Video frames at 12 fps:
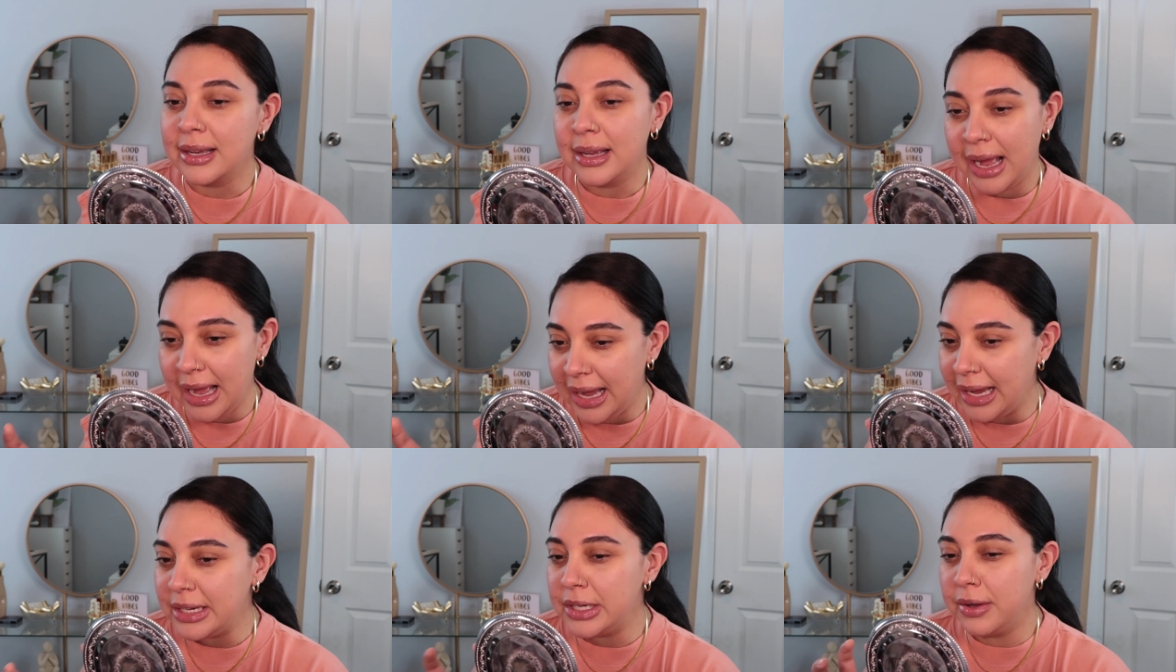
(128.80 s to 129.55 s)

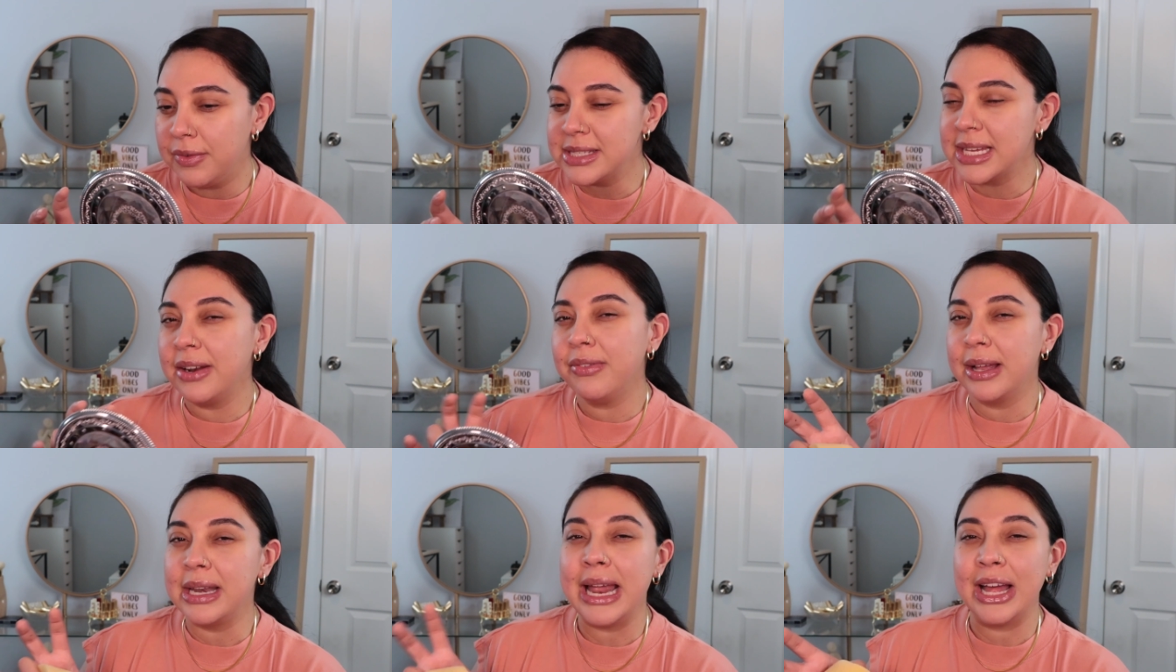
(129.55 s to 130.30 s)
Kind of. It's kind of
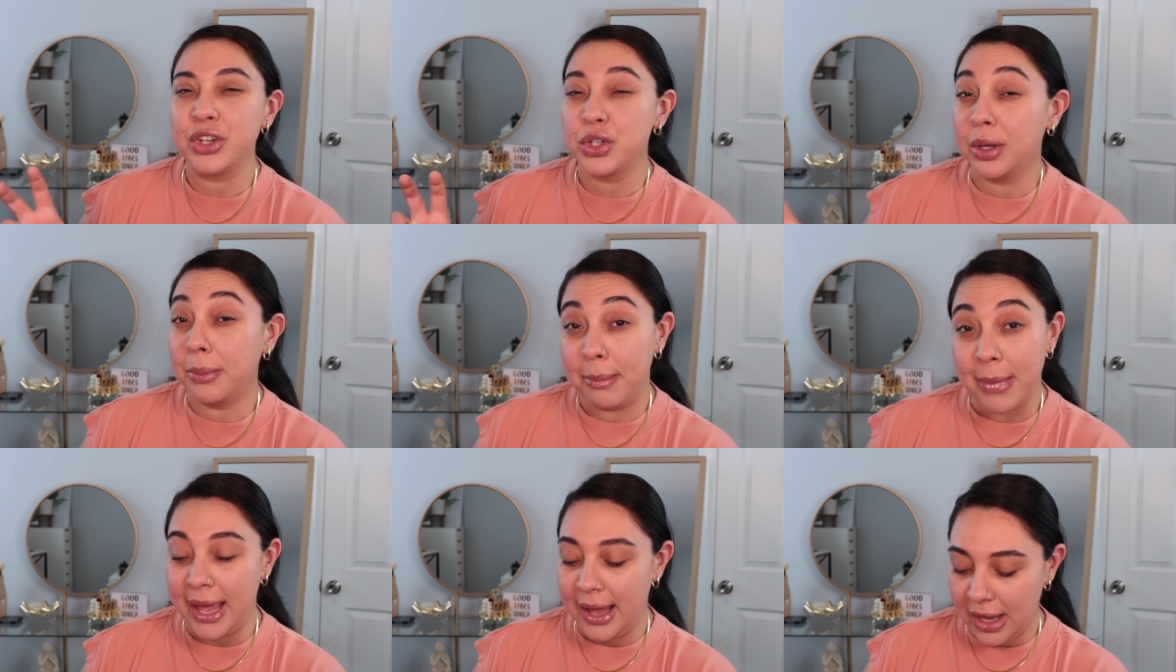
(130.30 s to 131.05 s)
a natural
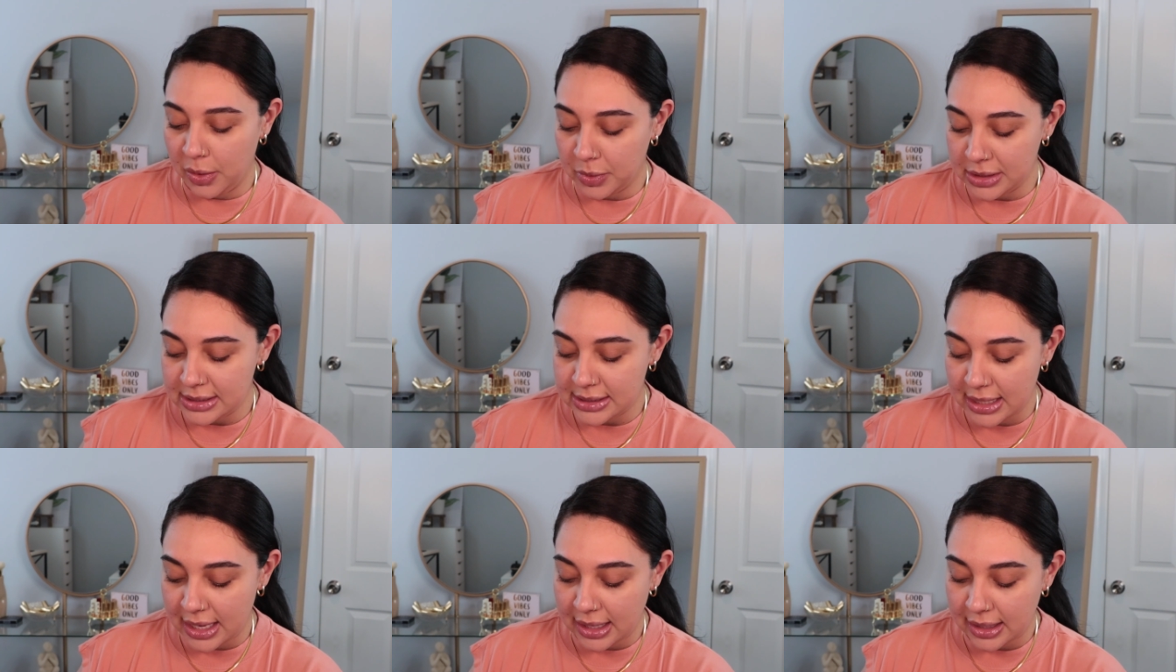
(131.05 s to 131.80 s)
matte, I would
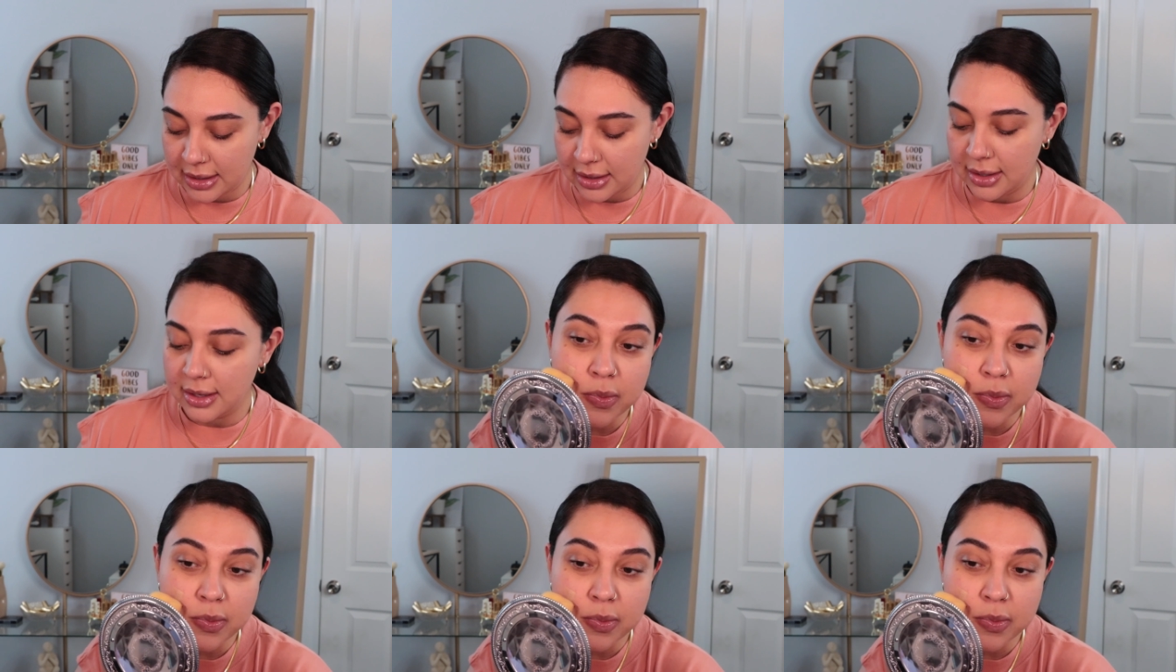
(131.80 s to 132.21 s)
say.